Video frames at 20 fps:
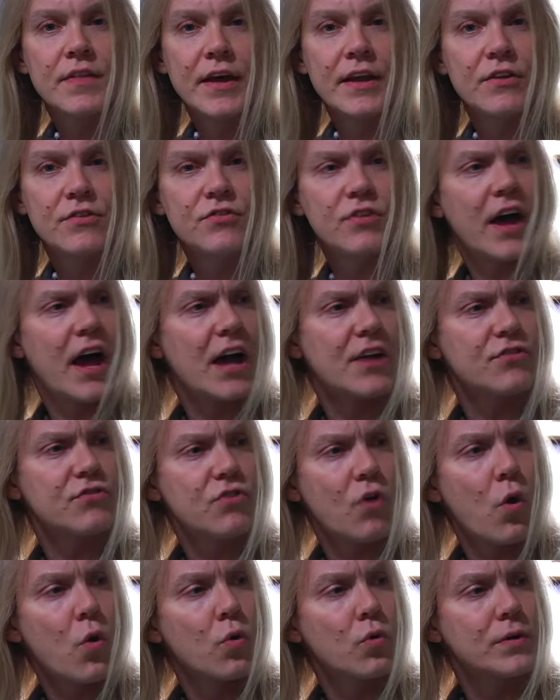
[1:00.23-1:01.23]
that is uh,
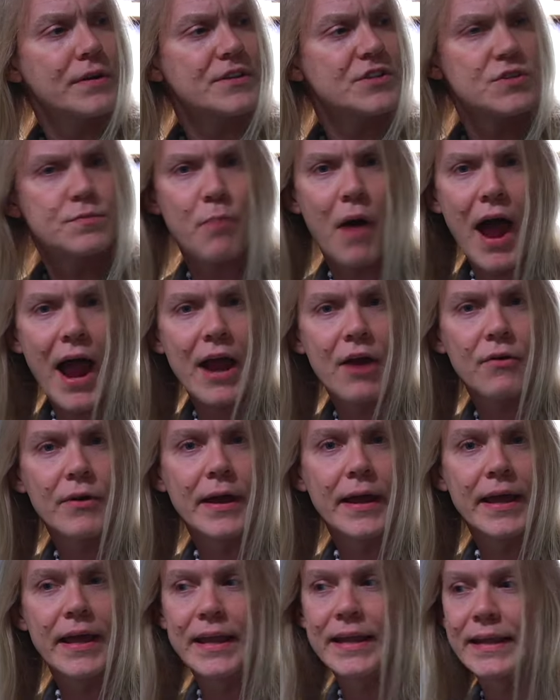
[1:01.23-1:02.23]
so
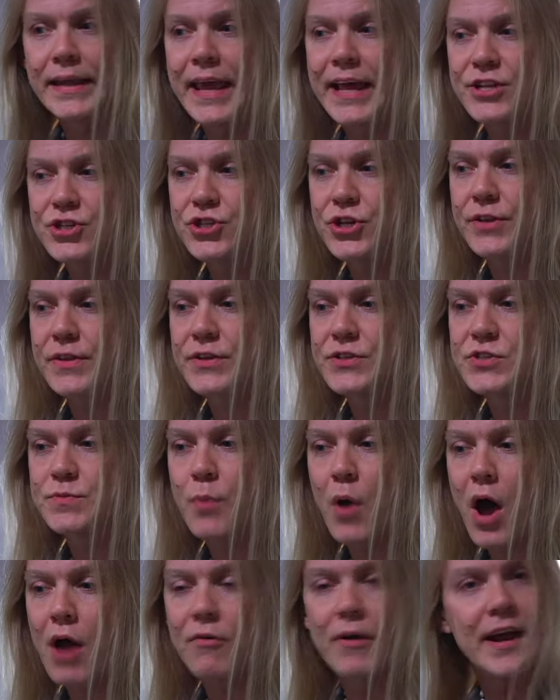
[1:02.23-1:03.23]
inspiring and it gets you in the
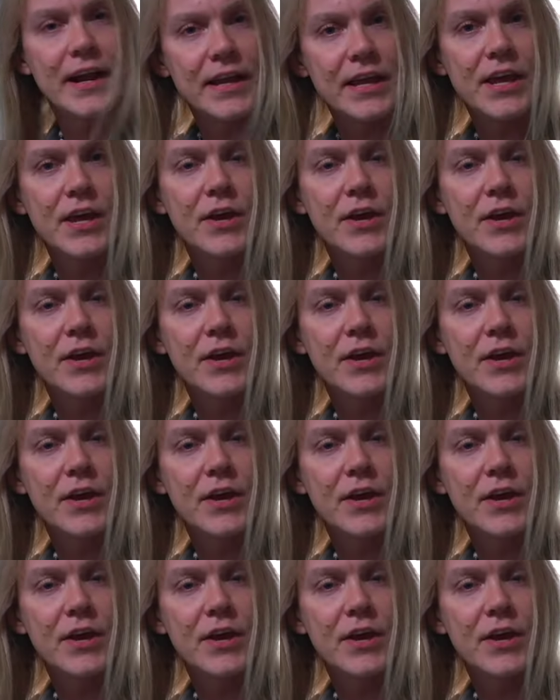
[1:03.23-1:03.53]
spot right